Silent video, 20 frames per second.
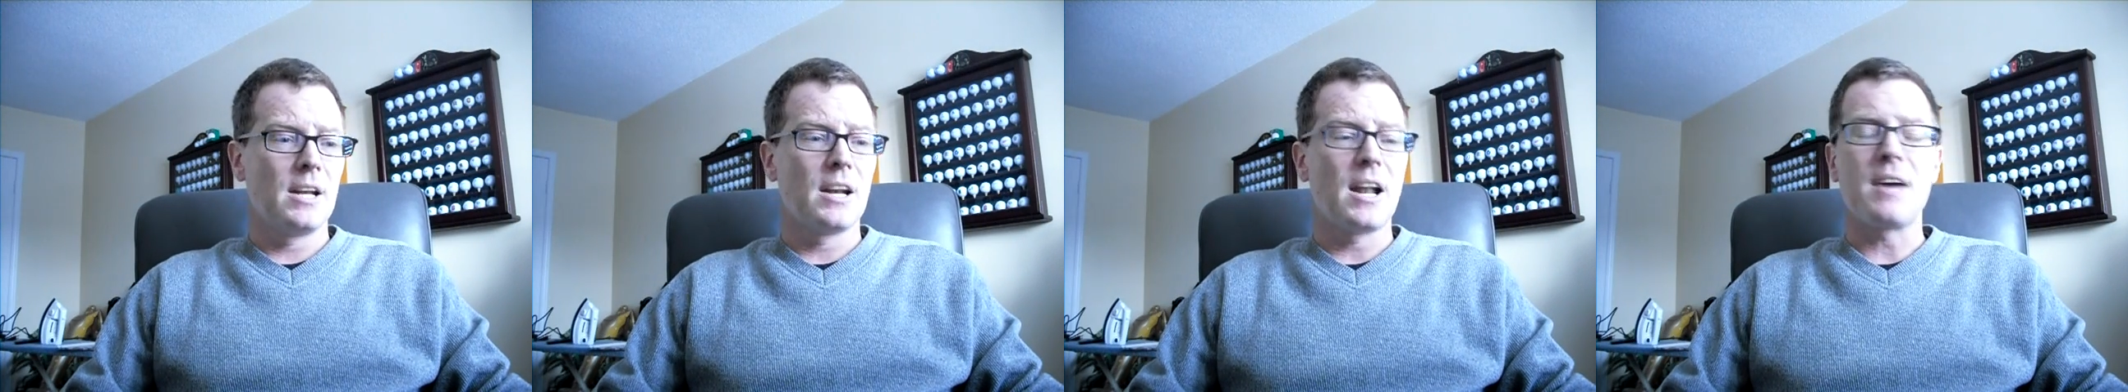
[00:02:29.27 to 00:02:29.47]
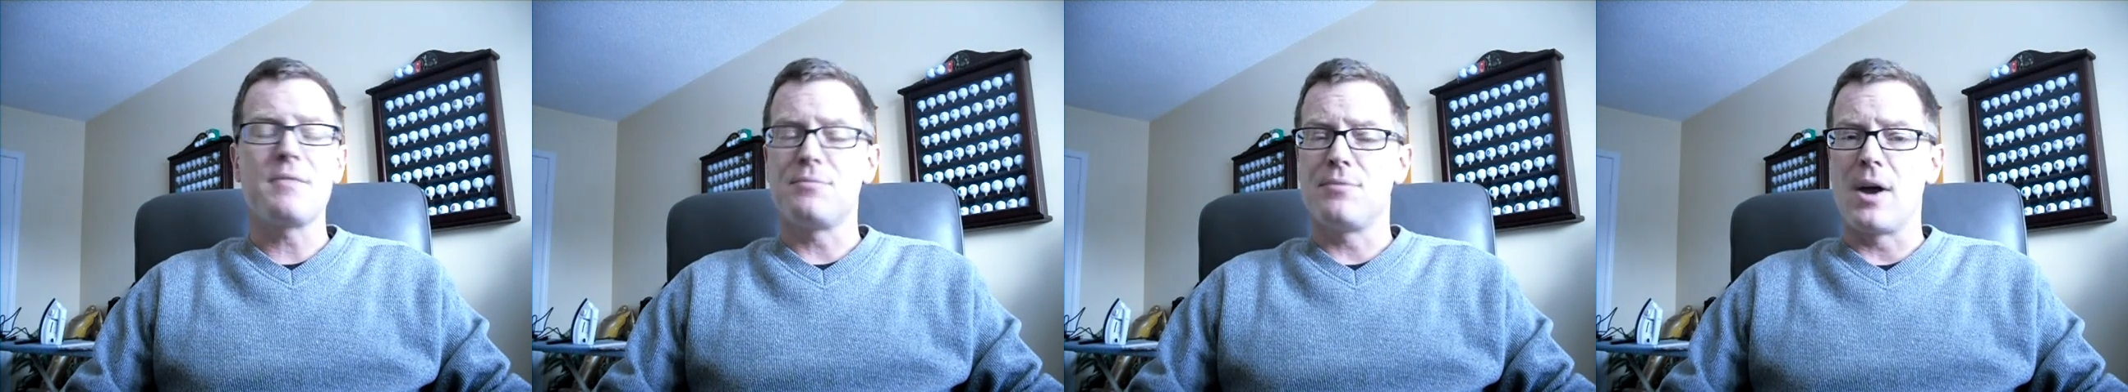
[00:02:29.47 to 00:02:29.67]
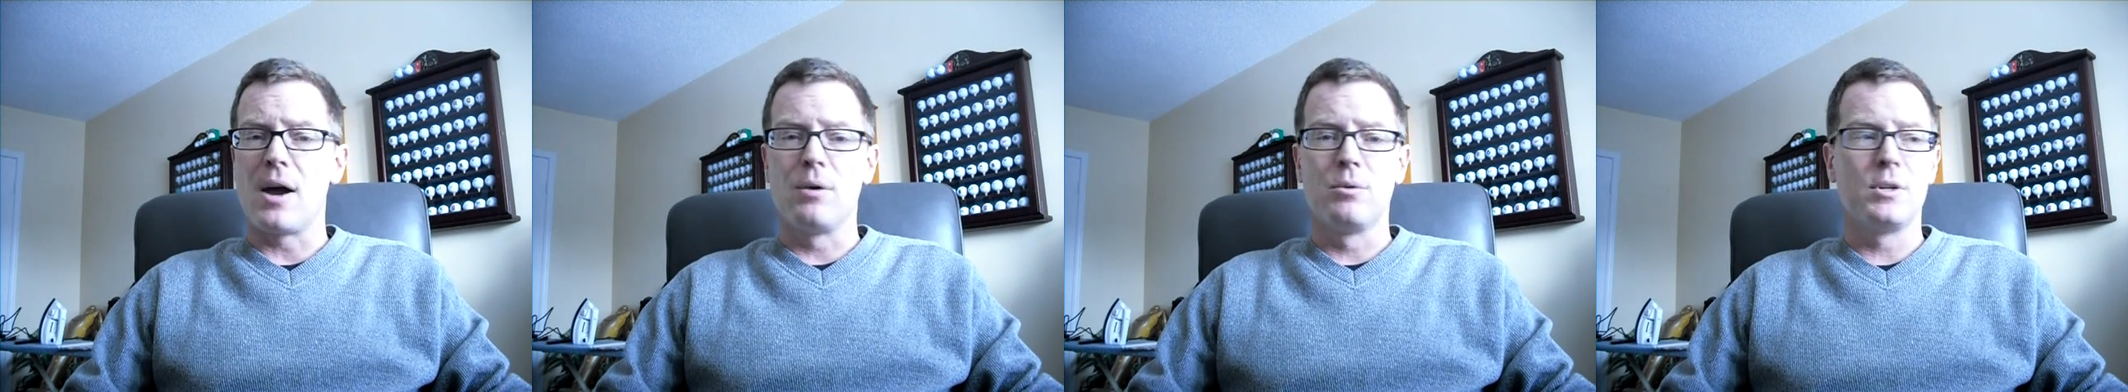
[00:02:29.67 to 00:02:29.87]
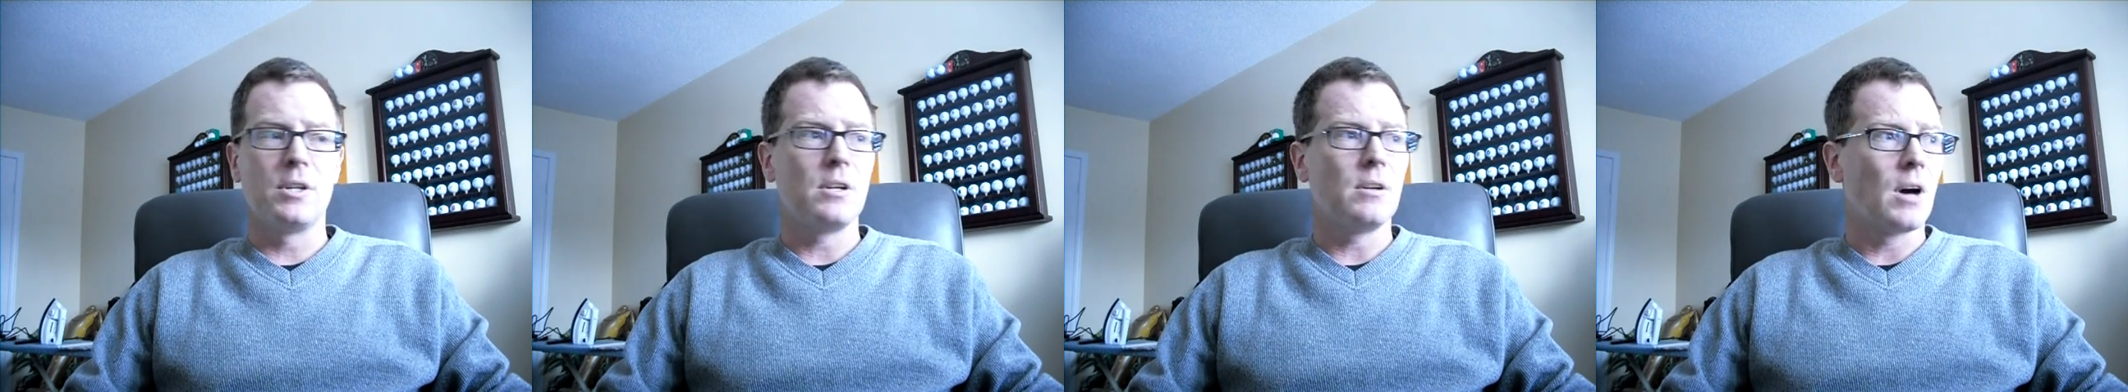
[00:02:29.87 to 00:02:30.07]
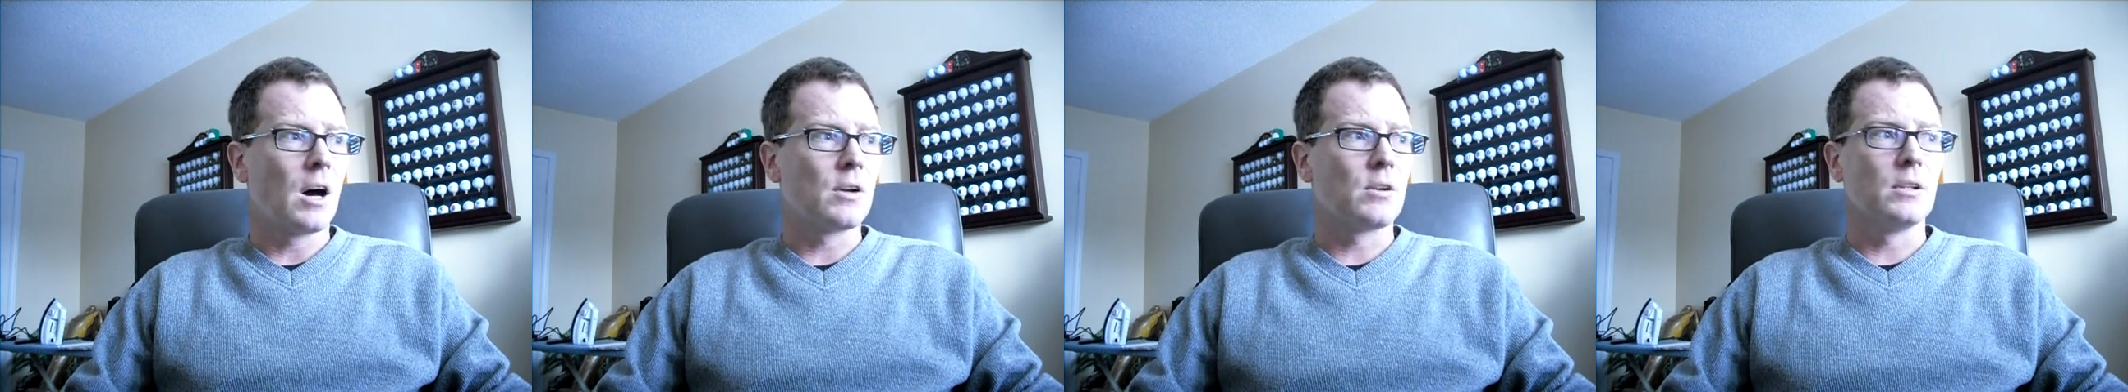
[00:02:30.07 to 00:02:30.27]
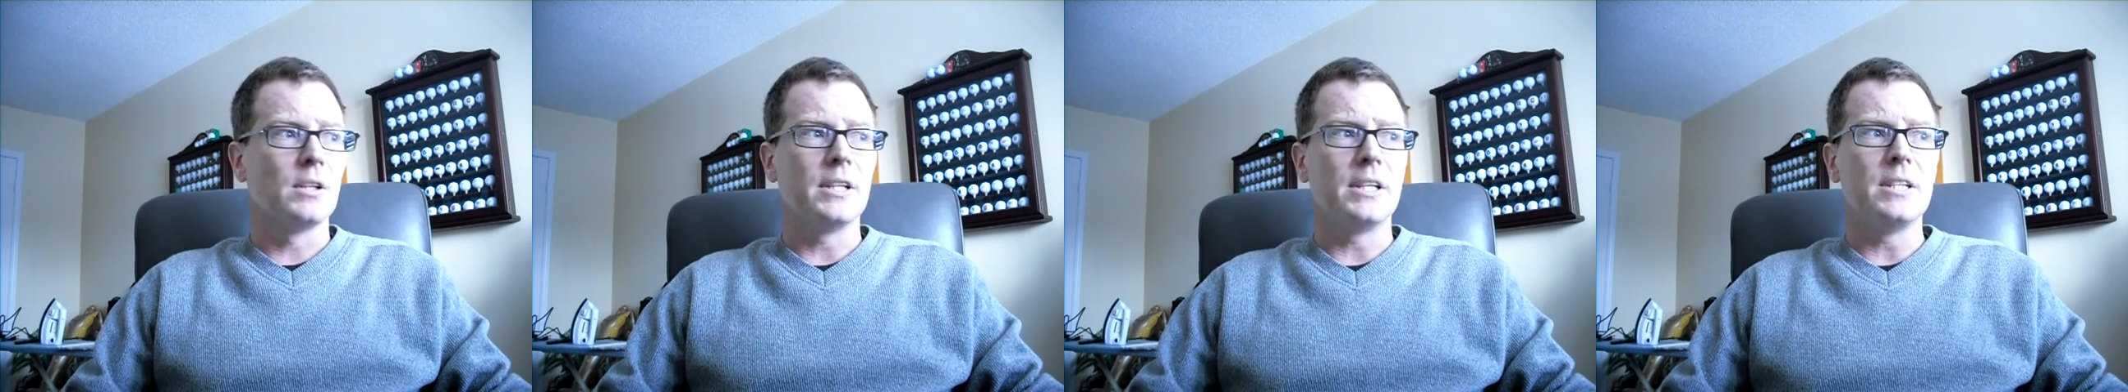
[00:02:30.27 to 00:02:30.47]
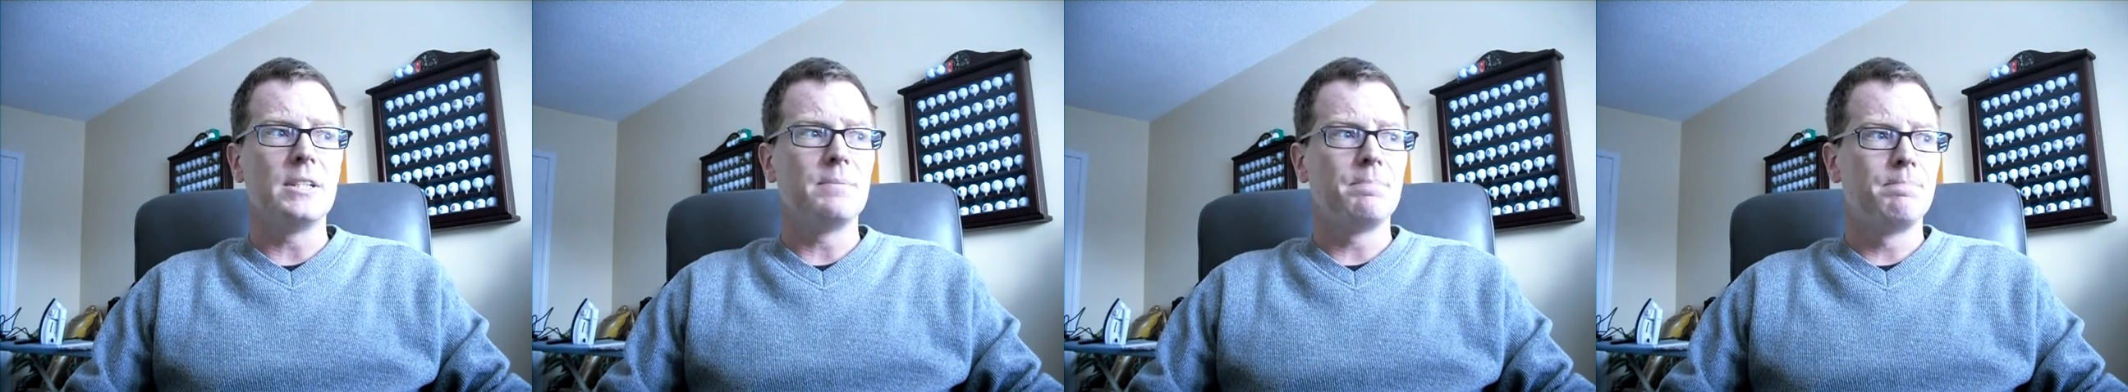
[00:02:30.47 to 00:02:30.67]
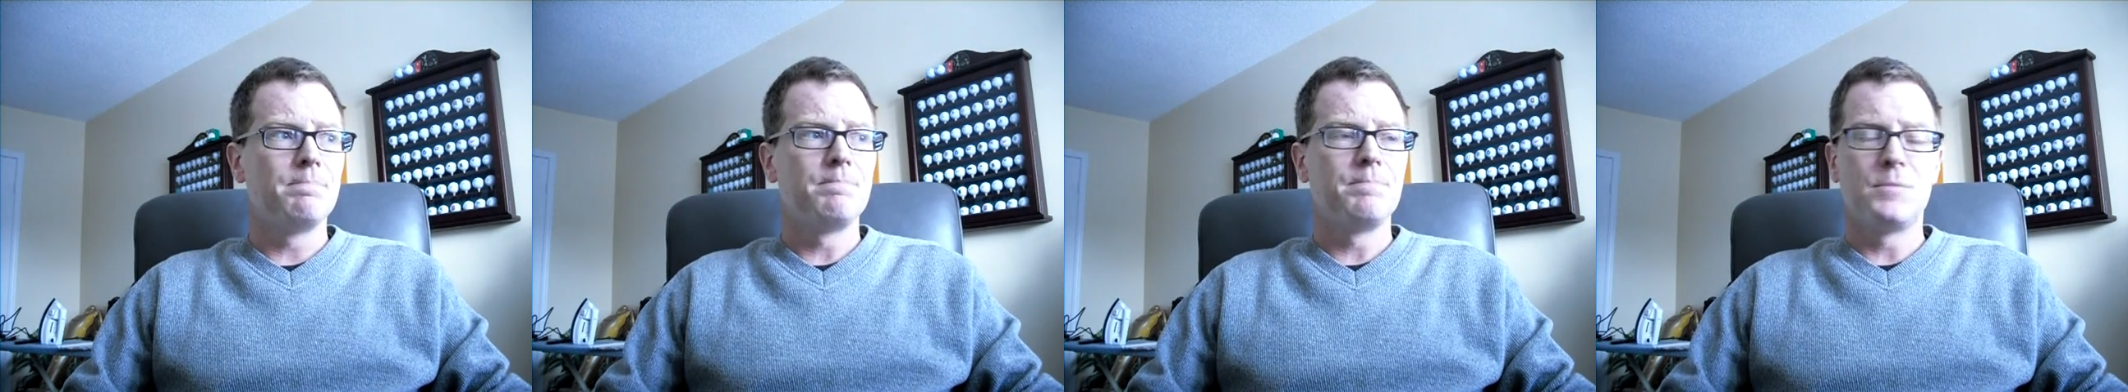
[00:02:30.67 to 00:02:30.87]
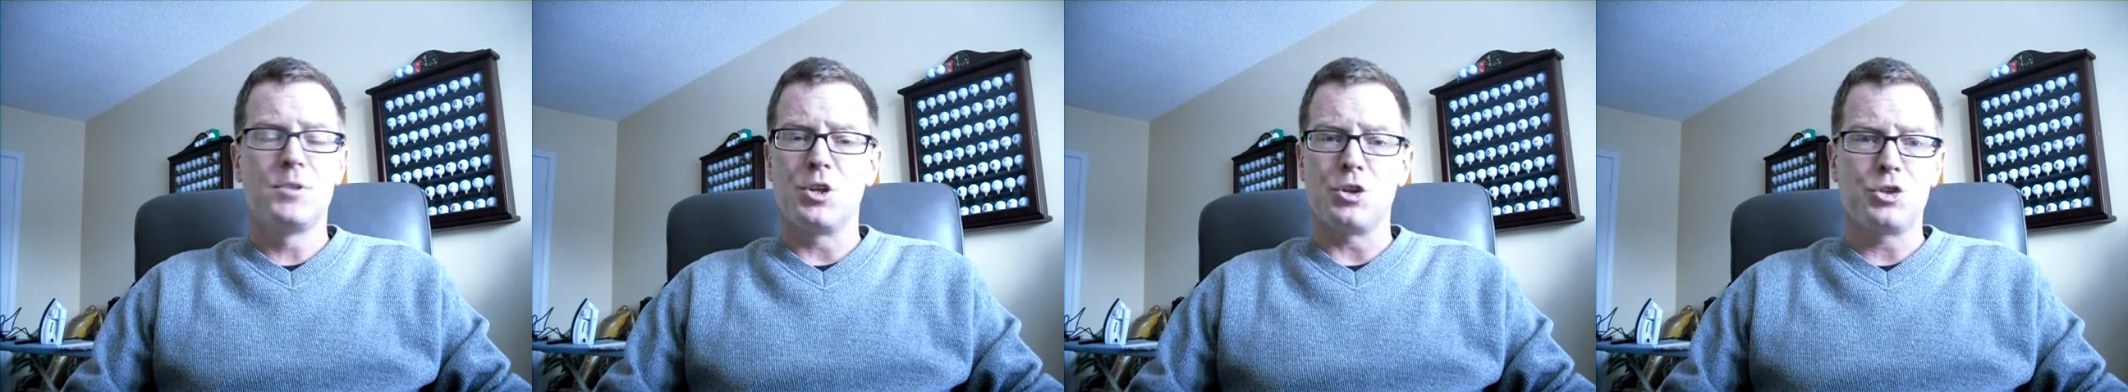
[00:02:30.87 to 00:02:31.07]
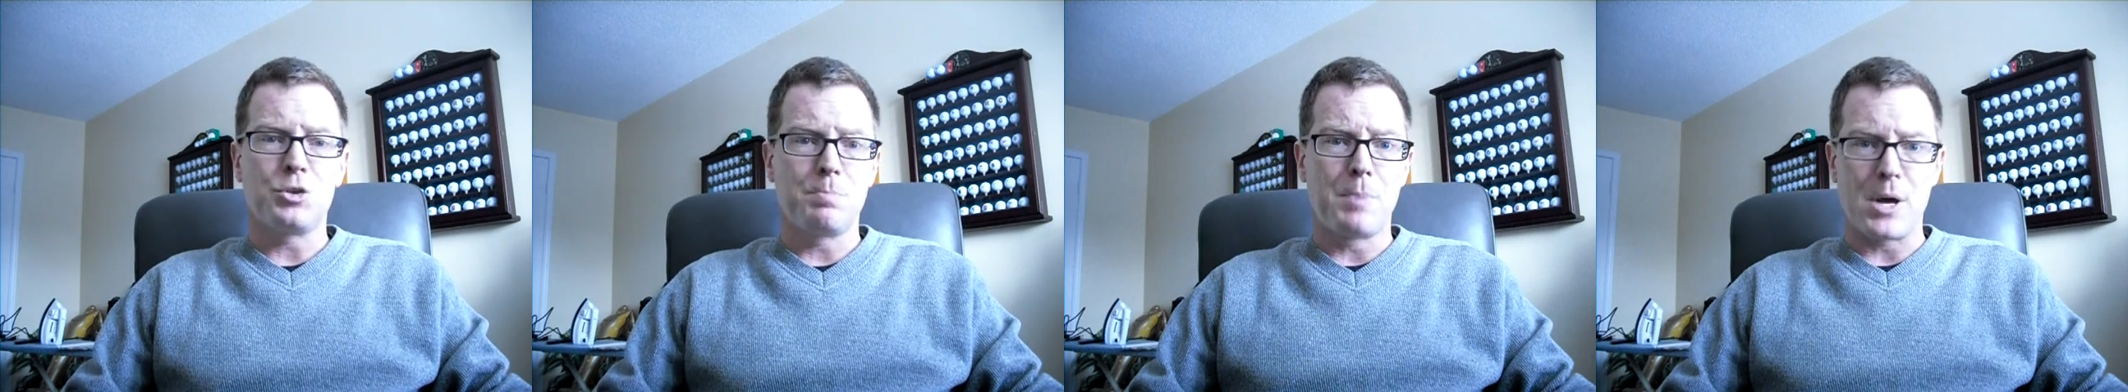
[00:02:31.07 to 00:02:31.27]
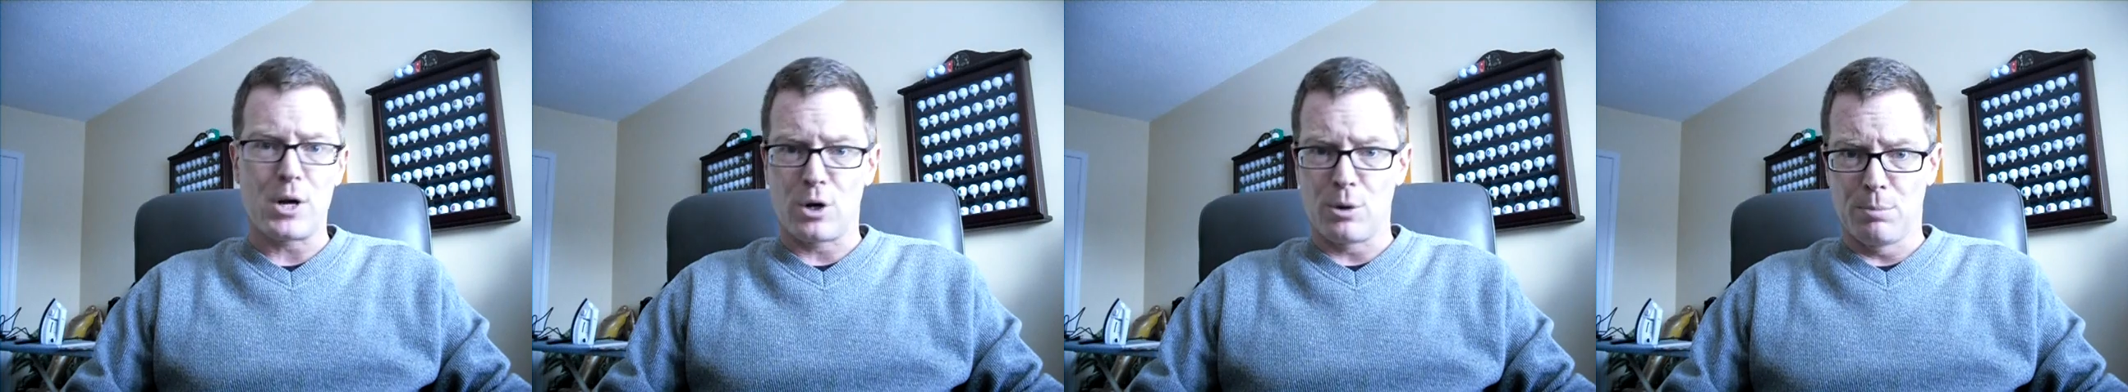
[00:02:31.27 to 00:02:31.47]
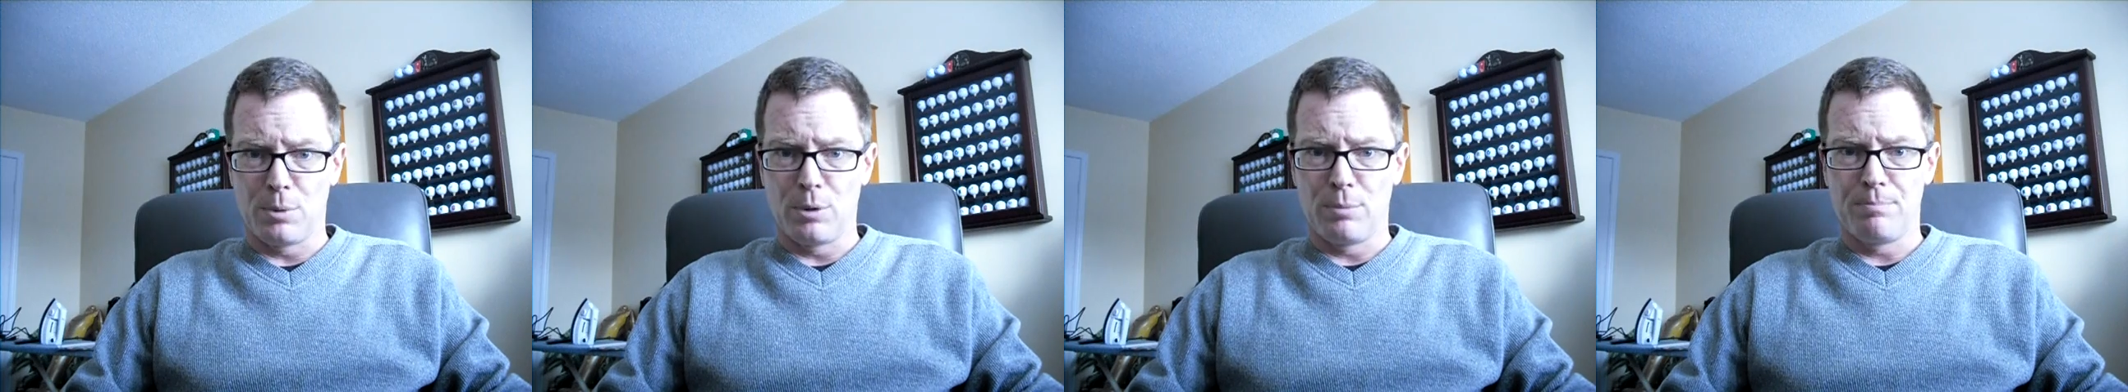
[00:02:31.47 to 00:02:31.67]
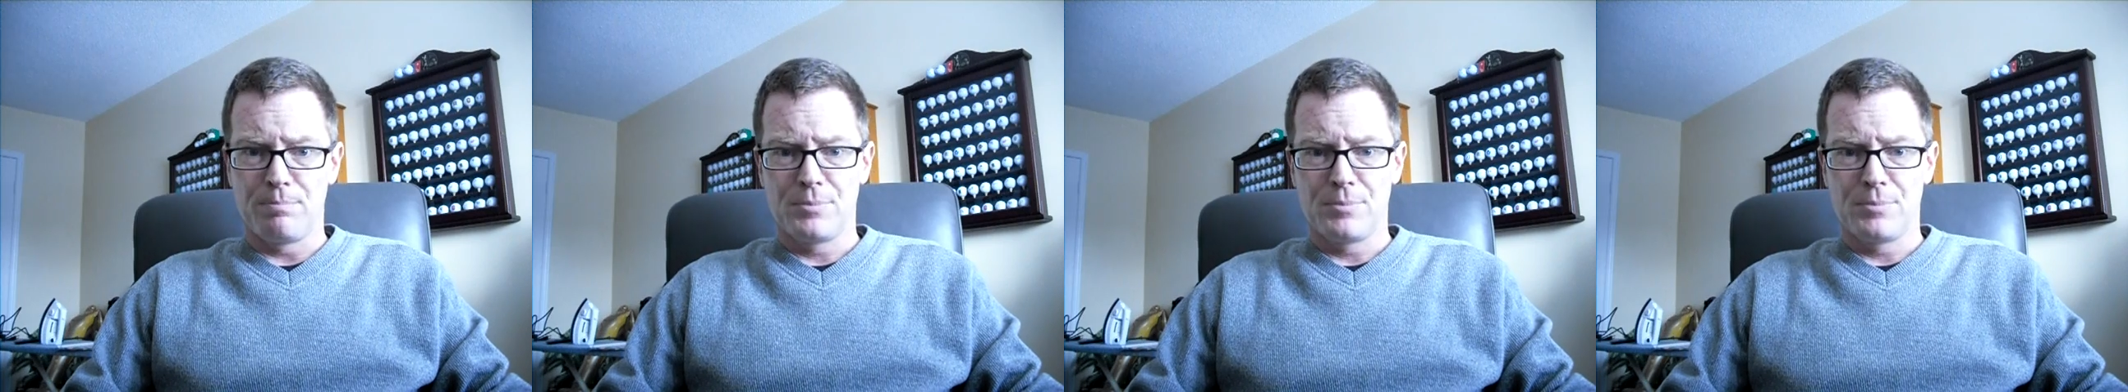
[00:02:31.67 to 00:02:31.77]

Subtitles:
and I found it utterly despicable.